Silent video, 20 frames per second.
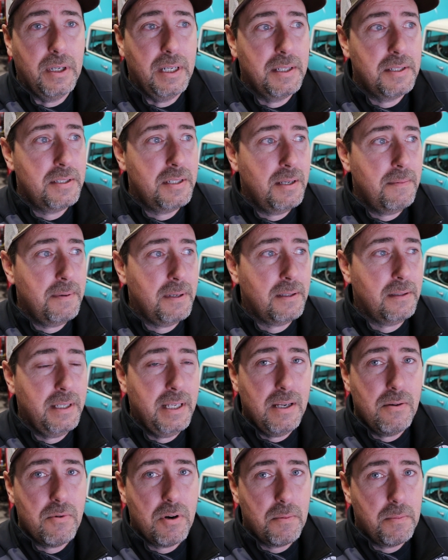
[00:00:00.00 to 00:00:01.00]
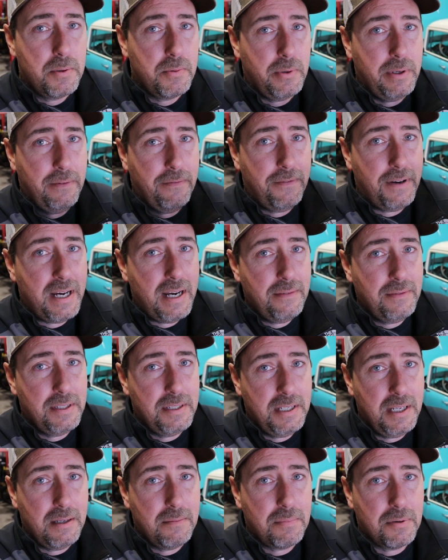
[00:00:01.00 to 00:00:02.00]
and it's typically anywhere between 5 to
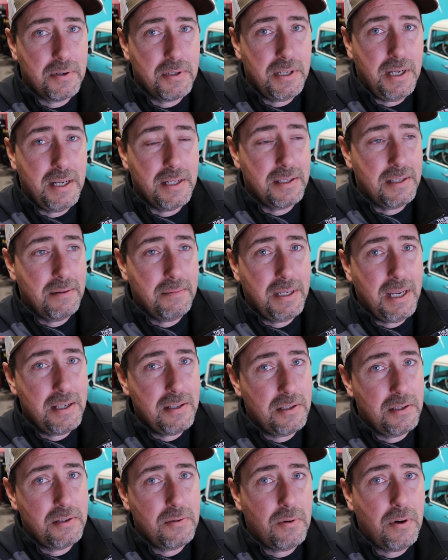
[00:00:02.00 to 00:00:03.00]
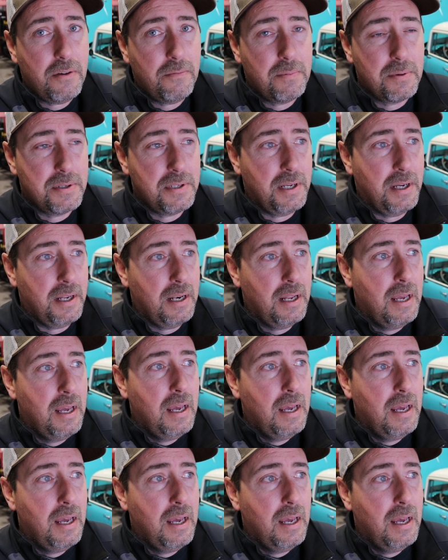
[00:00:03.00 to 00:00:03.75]
10%, in some cases 12%.